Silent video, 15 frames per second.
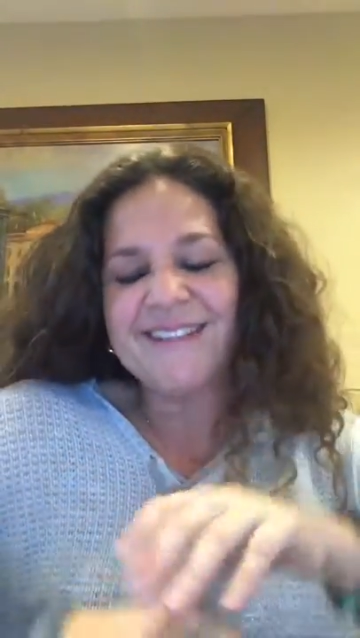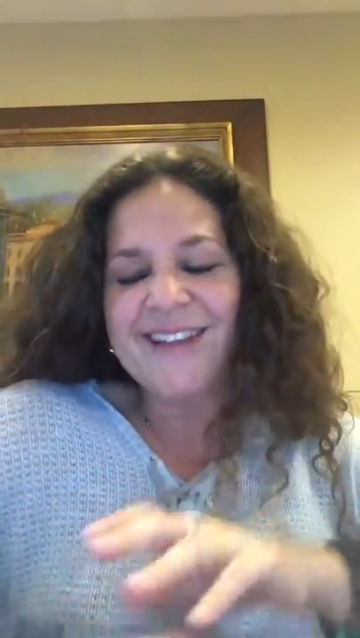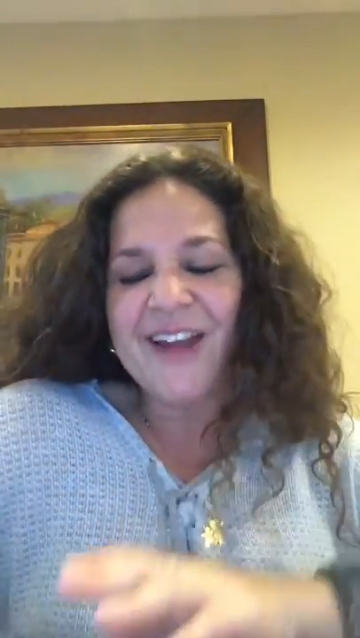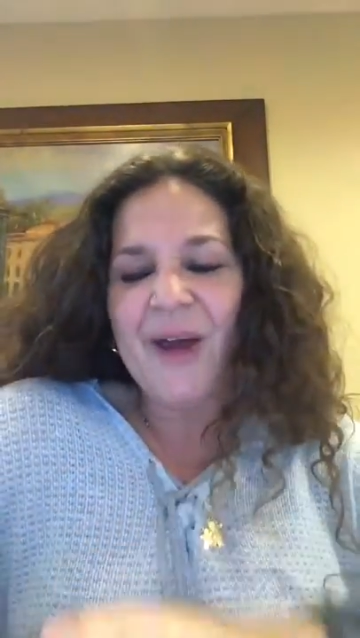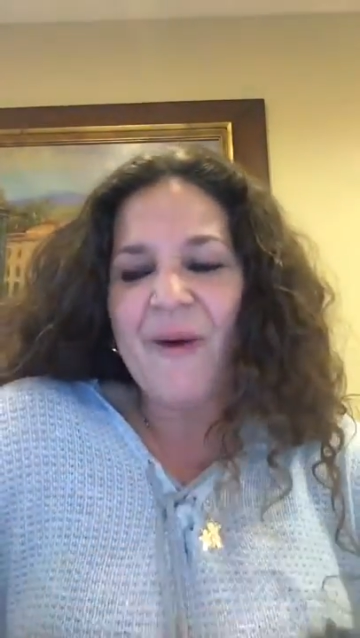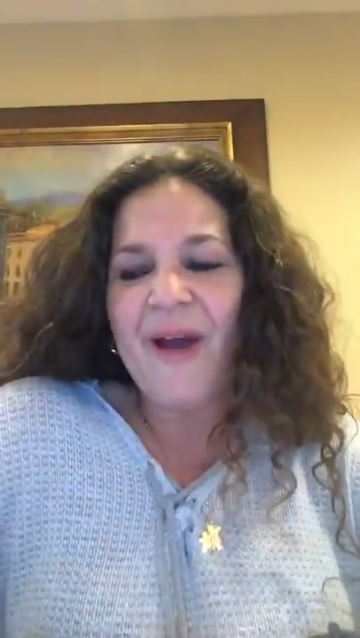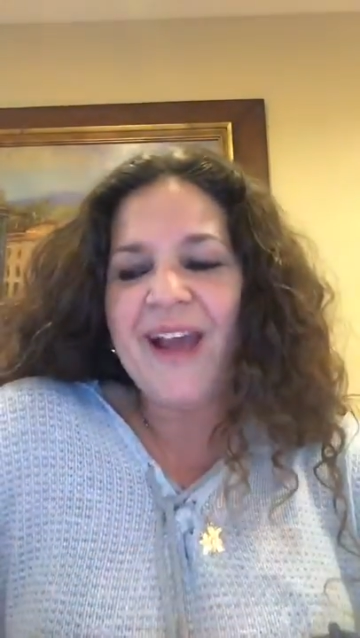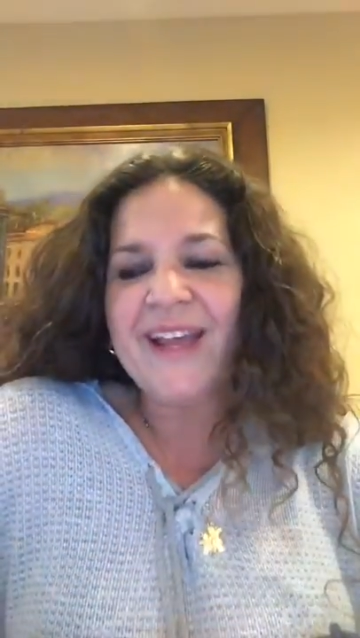
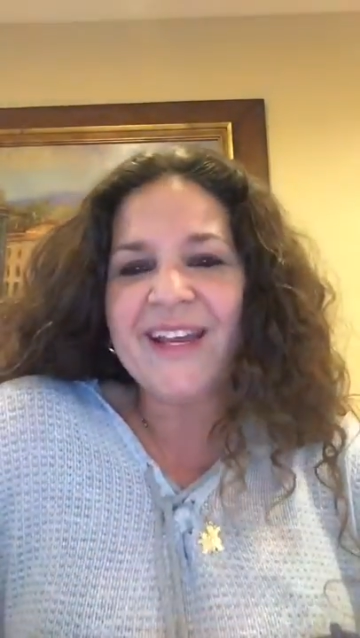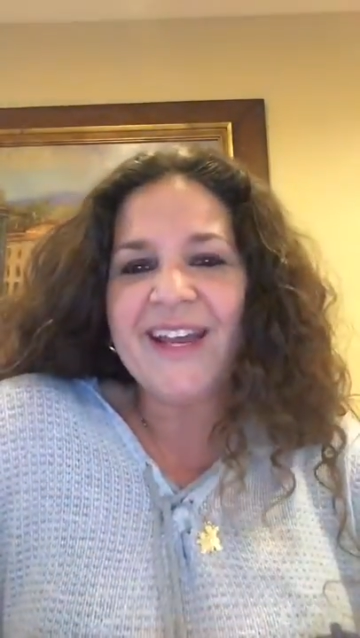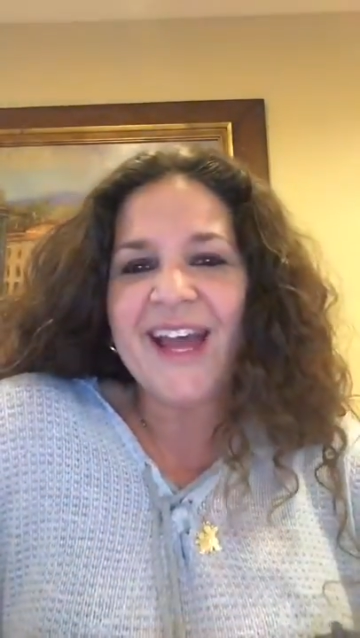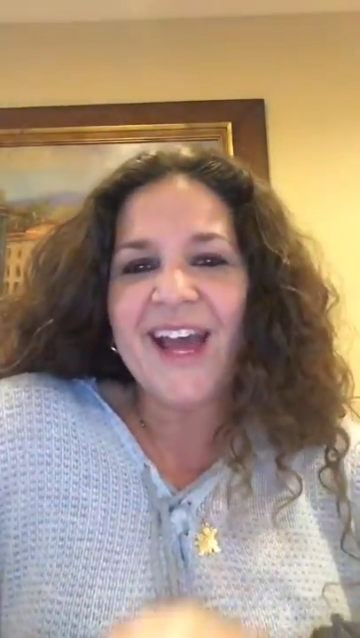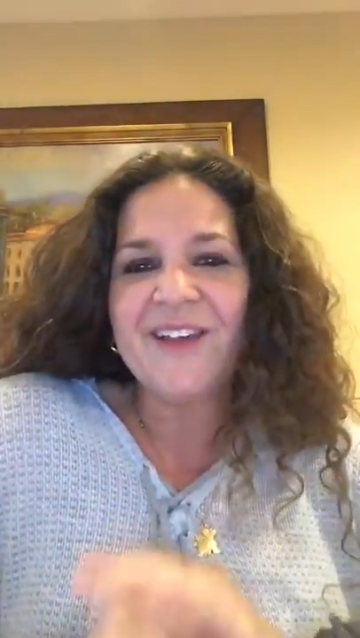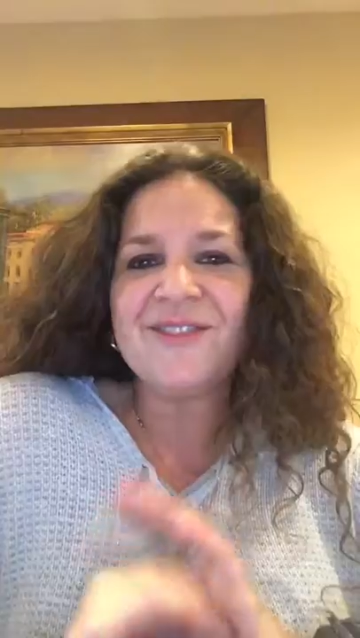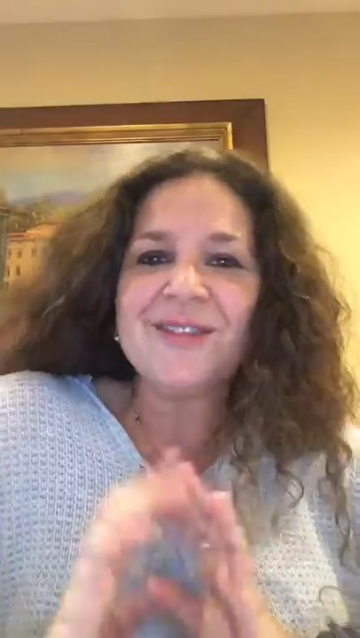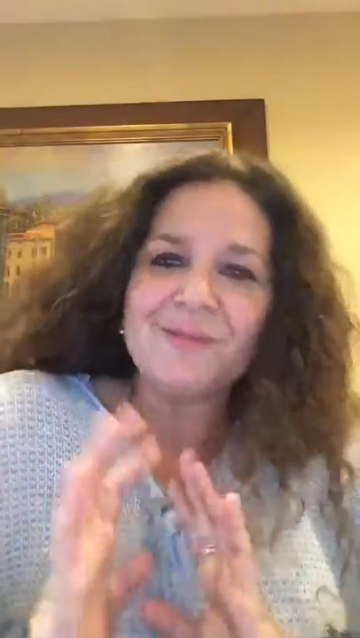I can
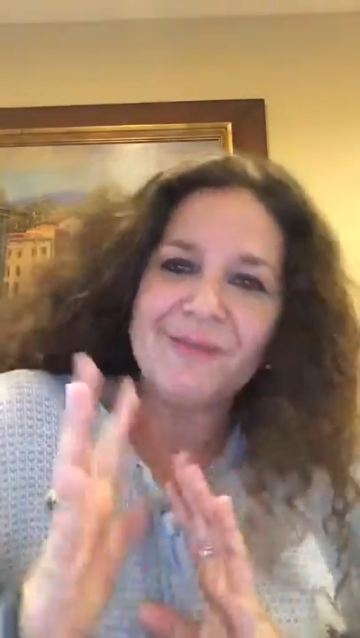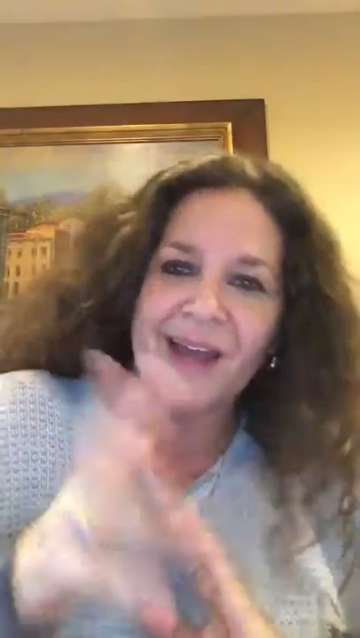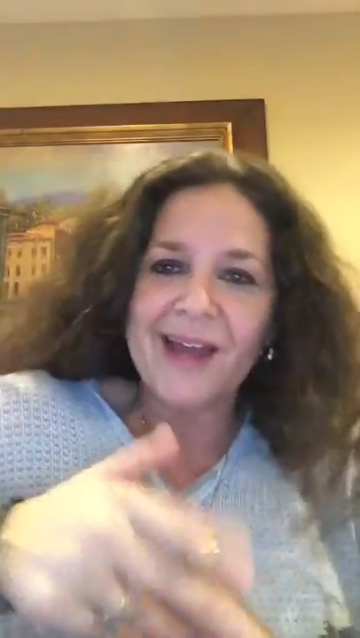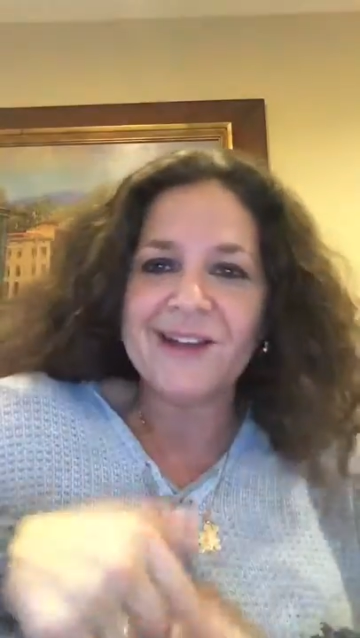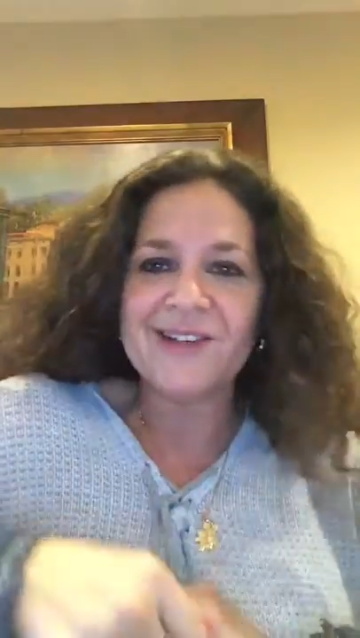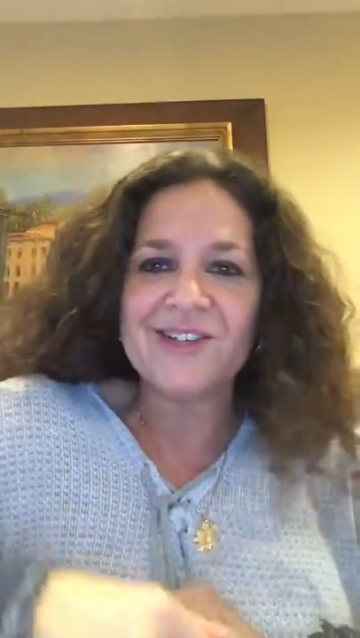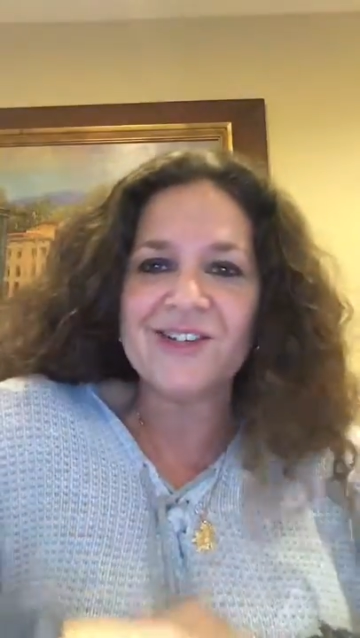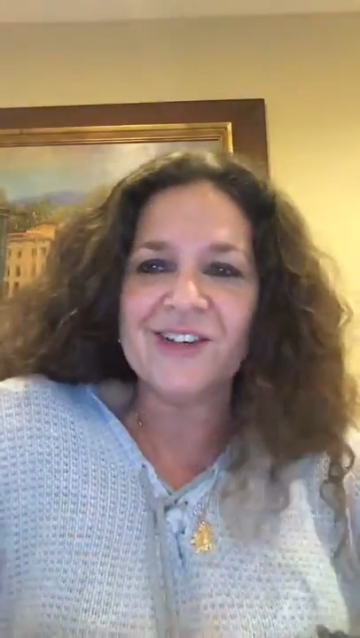have some
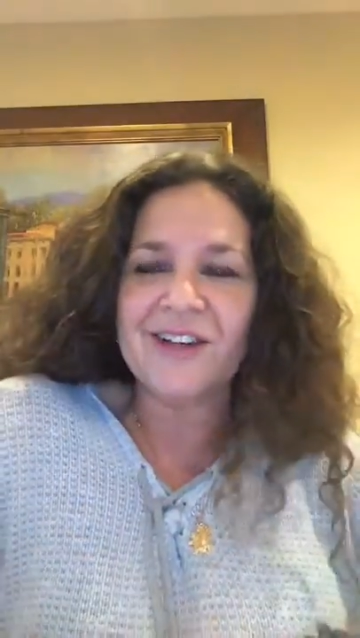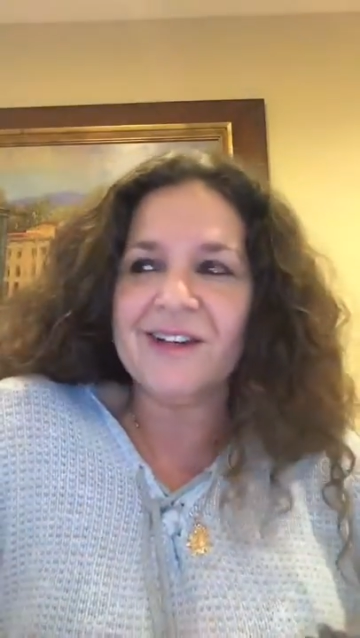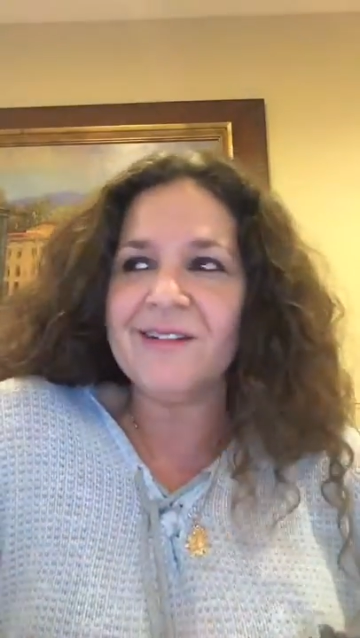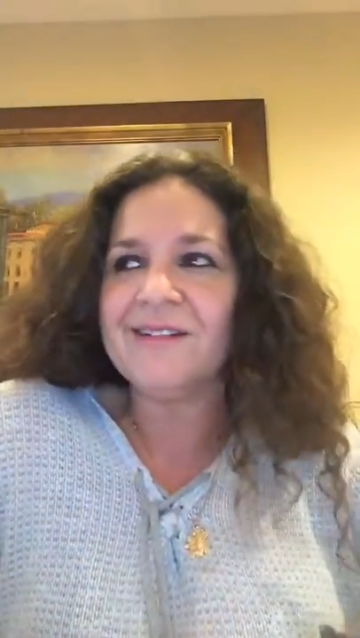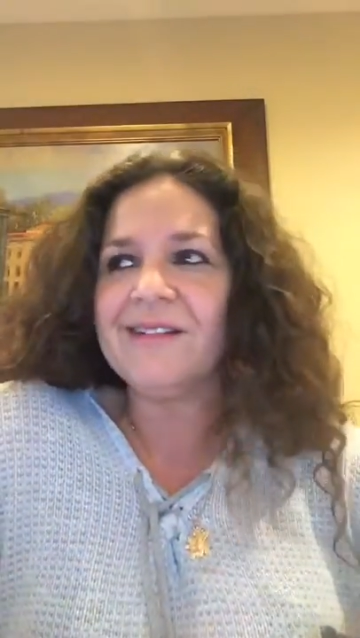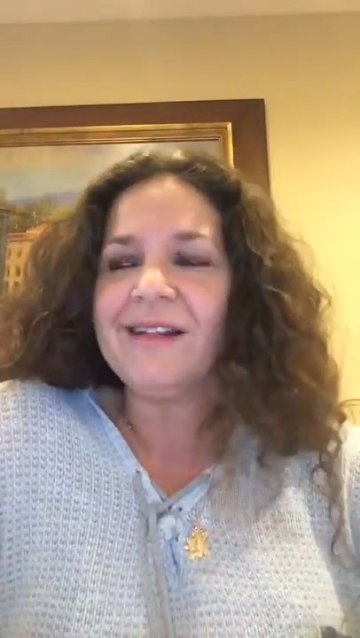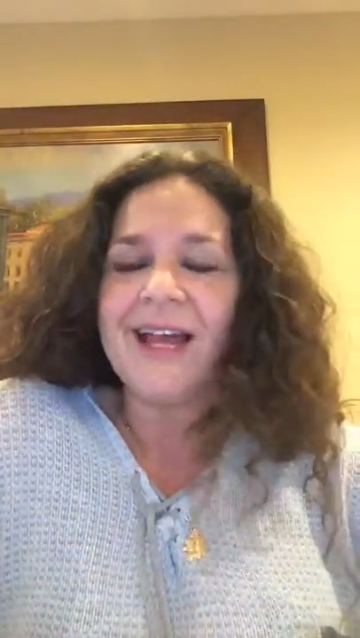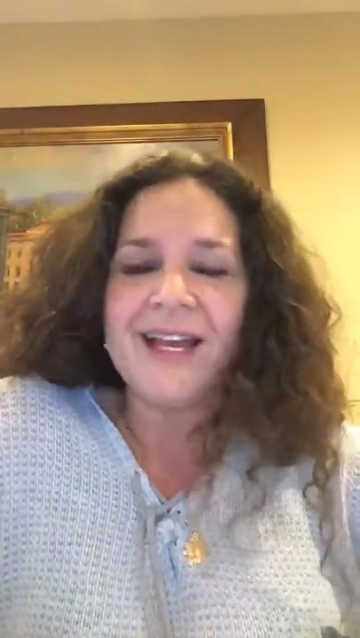extra
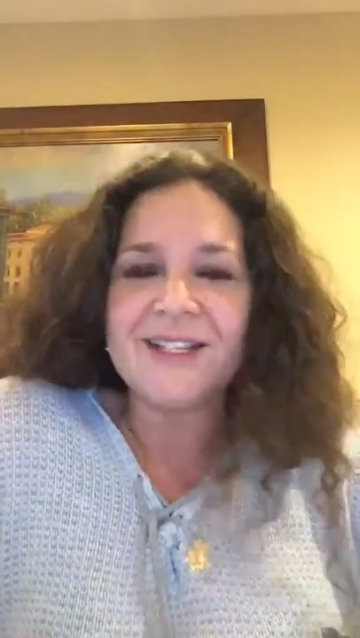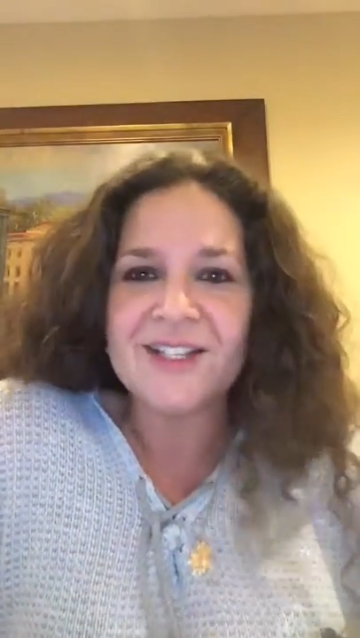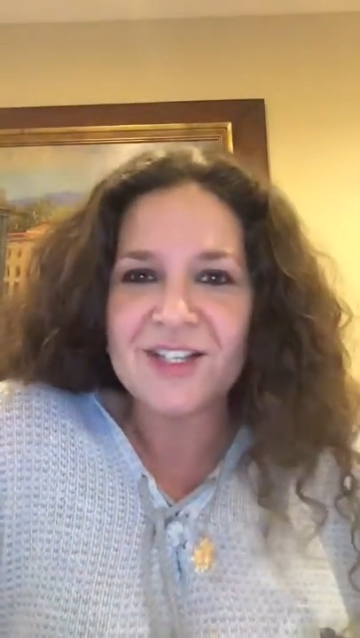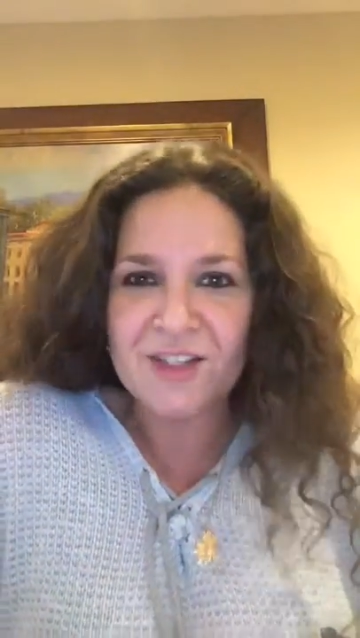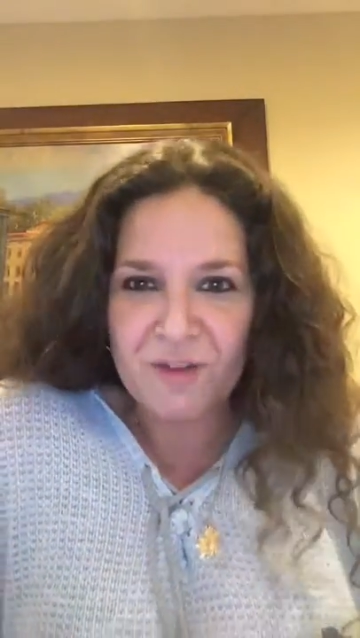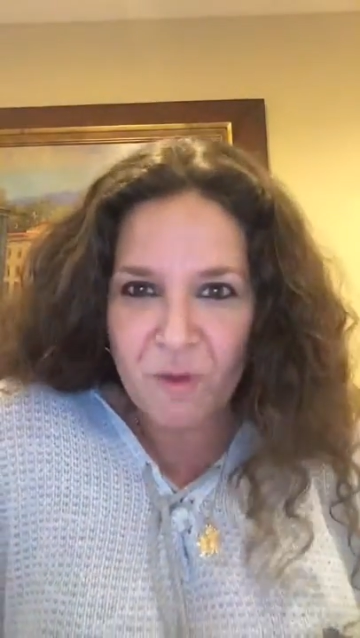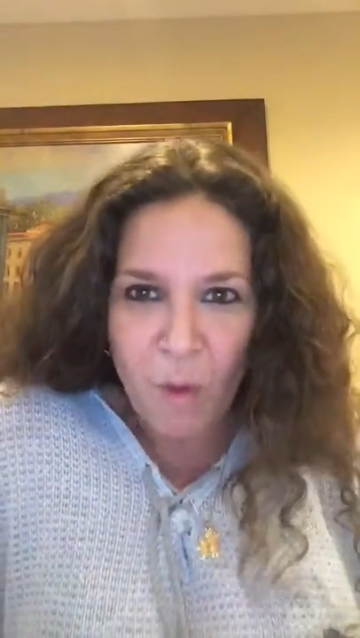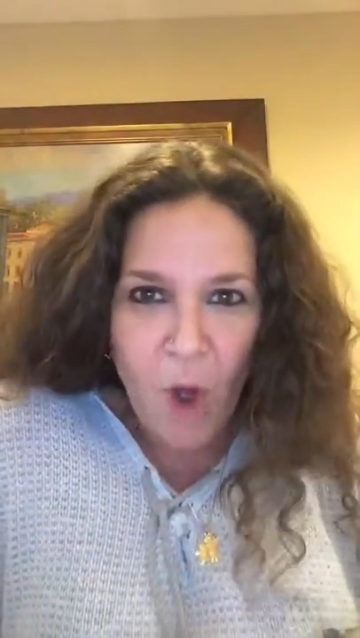
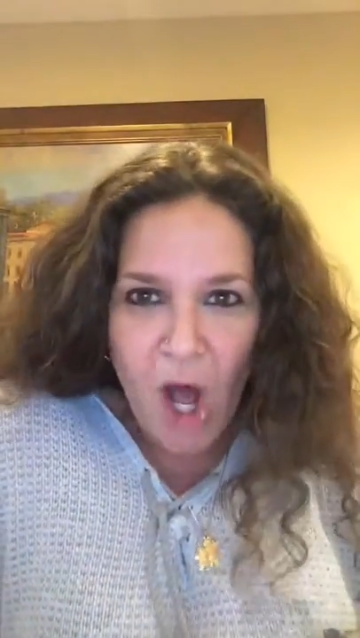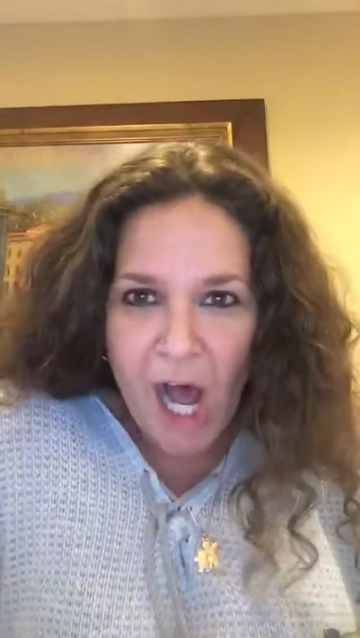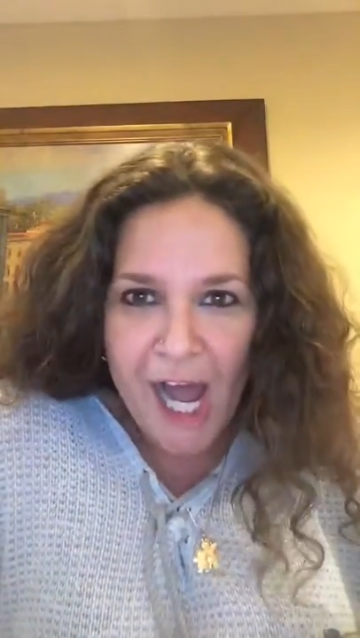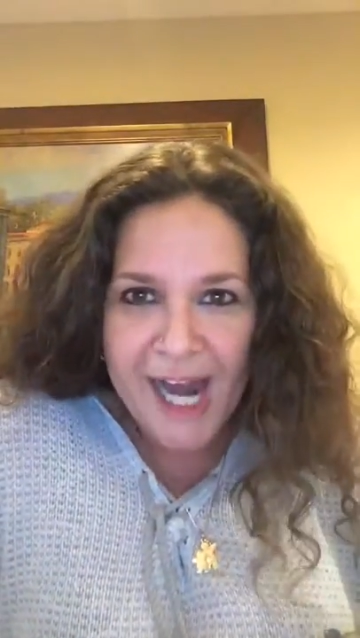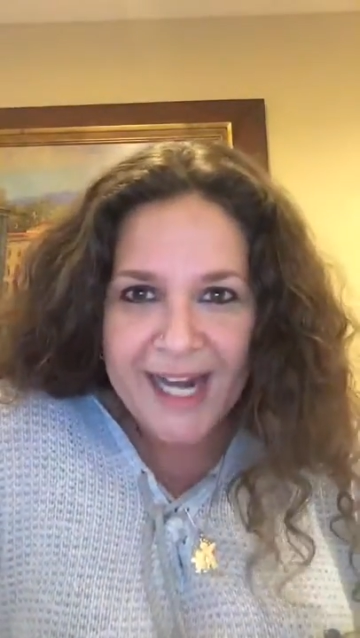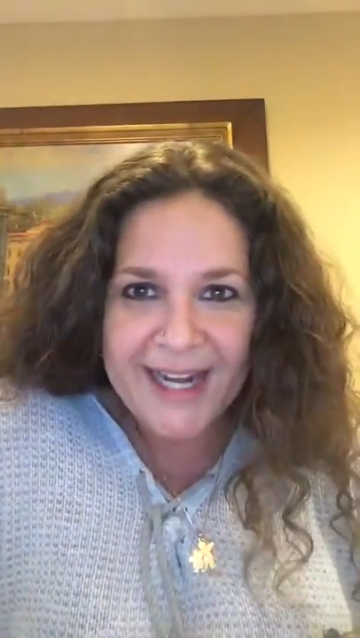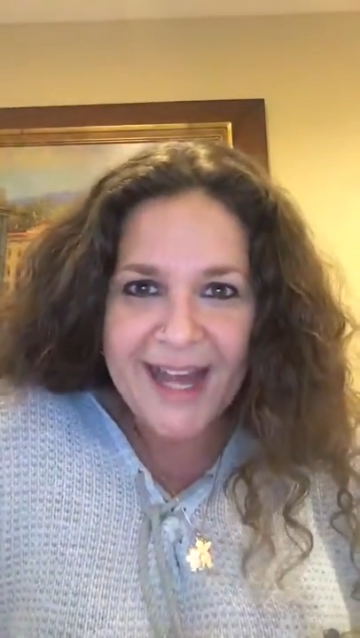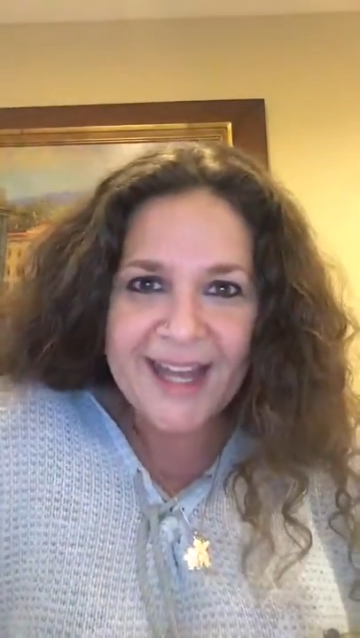glasses of wine,